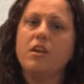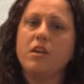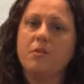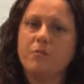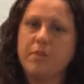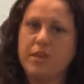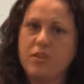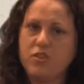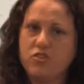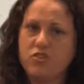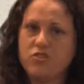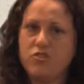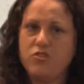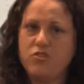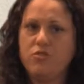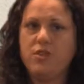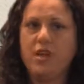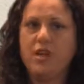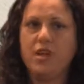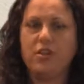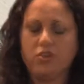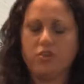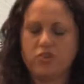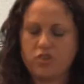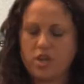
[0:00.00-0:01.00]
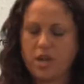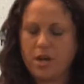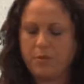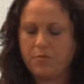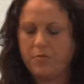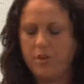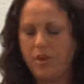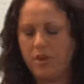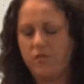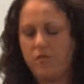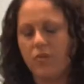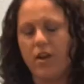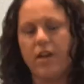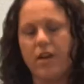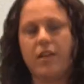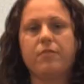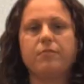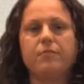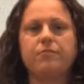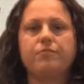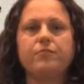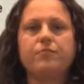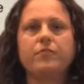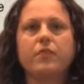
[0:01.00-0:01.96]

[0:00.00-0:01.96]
and making sure you get your job done right.